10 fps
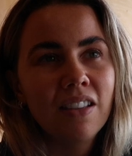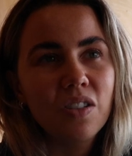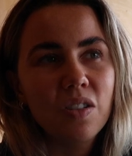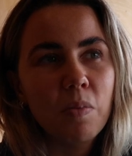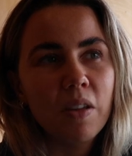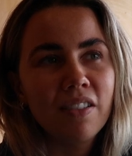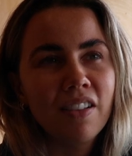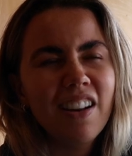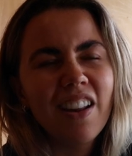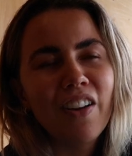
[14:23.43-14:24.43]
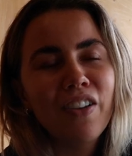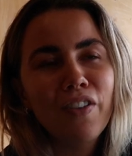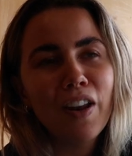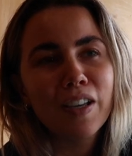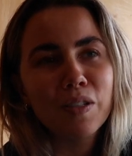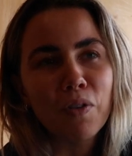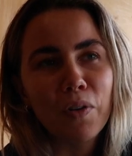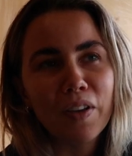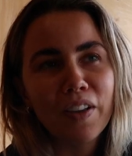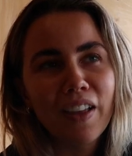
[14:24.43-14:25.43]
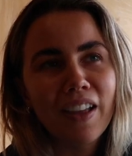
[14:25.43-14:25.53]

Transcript: it's just a bit, I don't know, I feel like it's wrong.